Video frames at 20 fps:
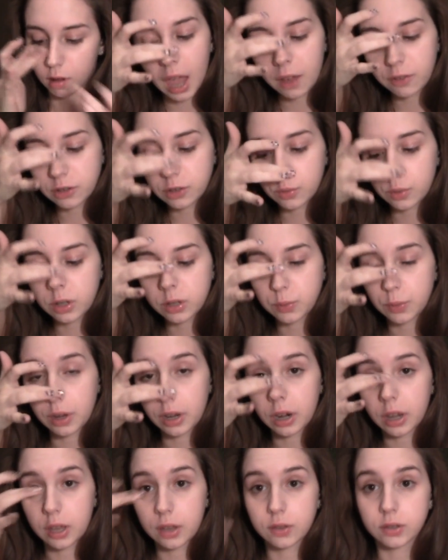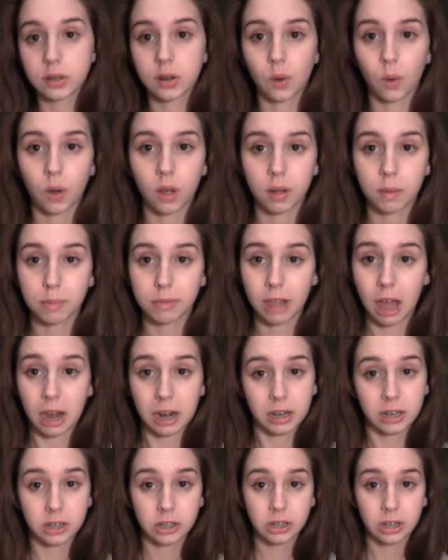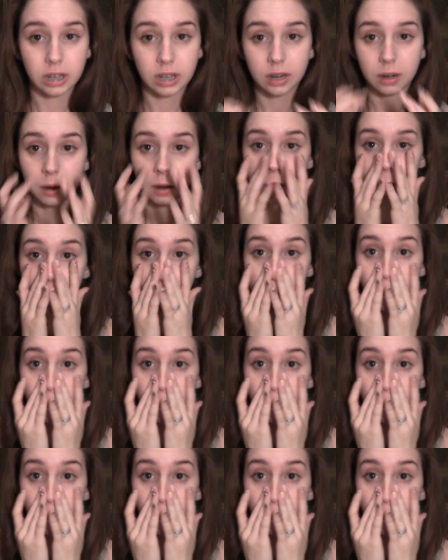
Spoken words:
Afterwards, we're going to use an oil blotting sheet,